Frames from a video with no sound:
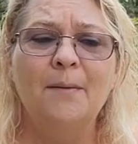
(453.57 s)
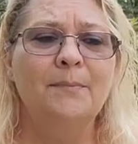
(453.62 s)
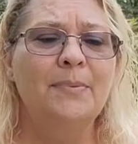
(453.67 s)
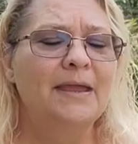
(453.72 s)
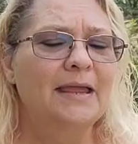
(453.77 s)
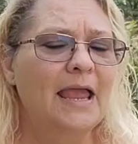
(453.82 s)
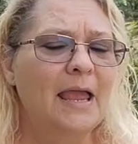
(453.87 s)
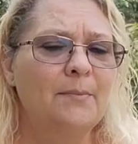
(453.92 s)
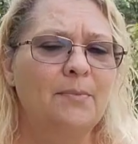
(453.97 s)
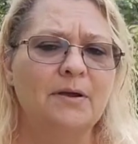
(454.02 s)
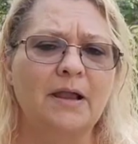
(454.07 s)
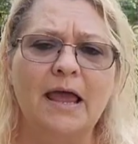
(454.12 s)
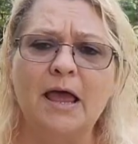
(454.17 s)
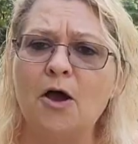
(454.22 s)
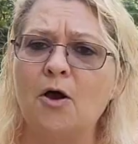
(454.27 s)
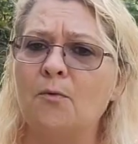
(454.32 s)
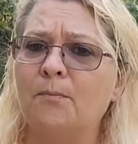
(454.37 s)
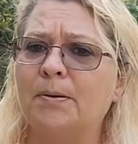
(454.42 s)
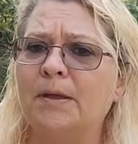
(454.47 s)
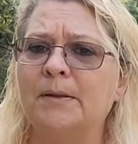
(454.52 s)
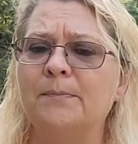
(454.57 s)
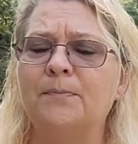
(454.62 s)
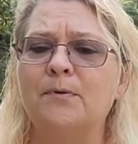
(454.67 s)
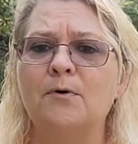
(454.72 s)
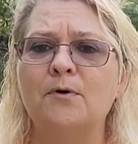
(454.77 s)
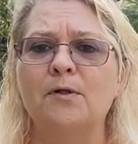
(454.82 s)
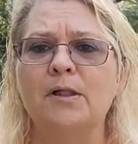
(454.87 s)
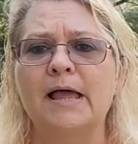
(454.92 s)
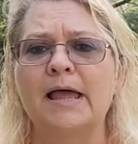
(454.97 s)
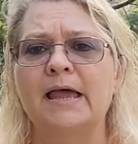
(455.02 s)
being able to help
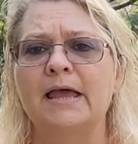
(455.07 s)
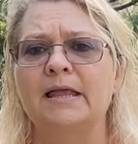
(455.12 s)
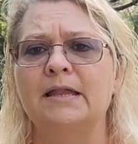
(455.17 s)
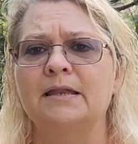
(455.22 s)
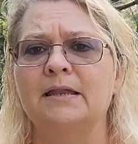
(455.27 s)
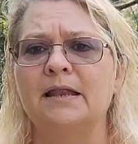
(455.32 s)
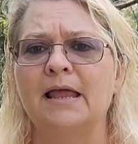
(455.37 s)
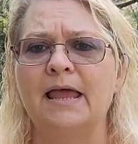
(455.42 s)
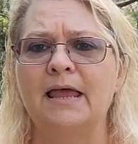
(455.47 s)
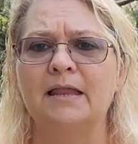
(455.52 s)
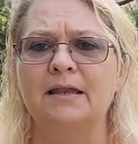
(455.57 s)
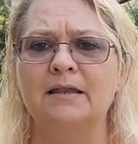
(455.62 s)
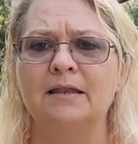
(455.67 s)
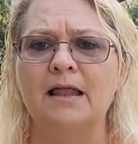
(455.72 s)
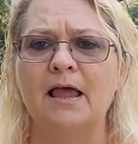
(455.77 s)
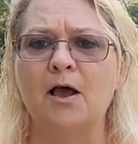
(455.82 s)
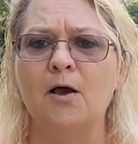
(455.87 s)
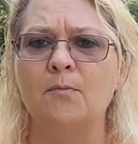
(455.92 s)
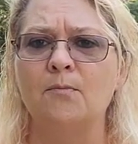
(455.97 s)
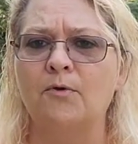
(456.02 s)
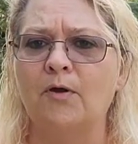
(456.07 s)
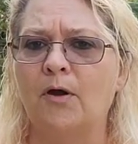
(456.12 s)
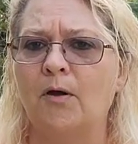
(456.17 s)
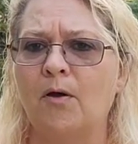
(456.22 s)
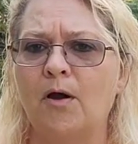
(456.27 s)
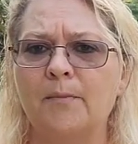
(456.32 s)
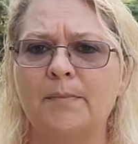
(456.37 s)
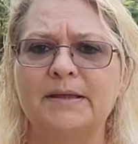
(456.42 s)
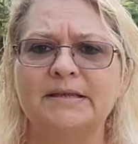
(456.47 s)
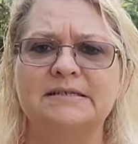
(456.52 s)
people and help
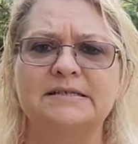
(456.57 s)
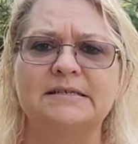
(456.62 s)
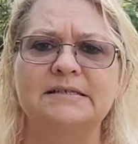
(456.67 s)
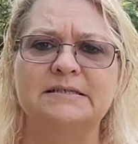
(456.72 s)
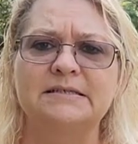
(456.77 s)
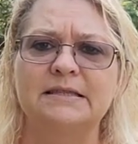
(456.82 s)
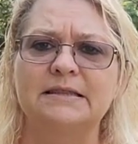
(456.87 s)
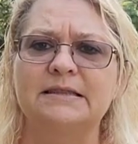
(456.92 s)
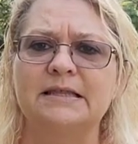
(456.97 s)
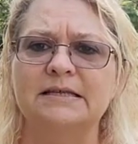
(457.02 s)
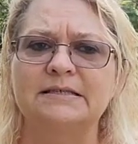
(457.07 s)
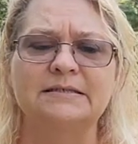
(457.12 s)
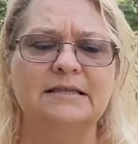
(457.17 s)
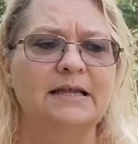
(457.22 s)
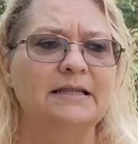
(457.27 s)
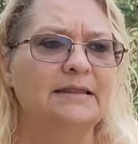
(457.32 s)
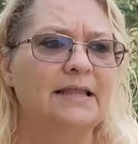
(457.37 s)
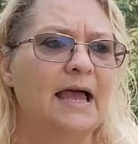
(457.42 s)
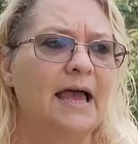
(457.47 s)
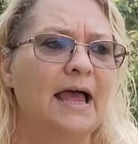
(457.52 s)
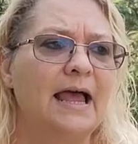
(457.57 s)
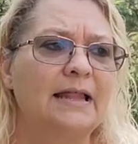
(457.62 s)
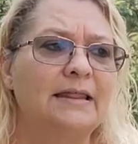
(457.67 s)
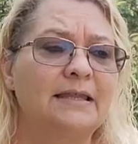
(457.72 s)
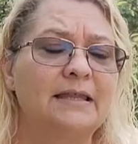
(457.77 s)
grow our business and things like that.